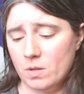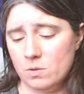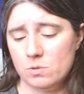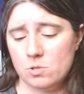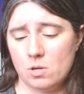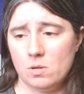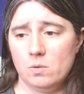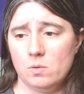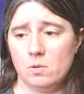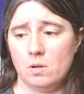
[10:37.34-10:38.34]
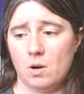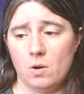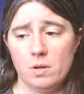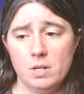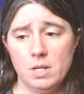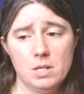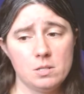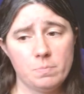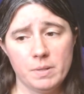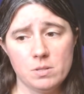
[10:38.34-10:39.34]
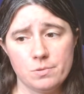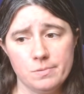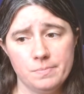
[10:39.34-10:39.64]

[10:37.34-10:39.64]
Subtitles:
So all you need is a pencil.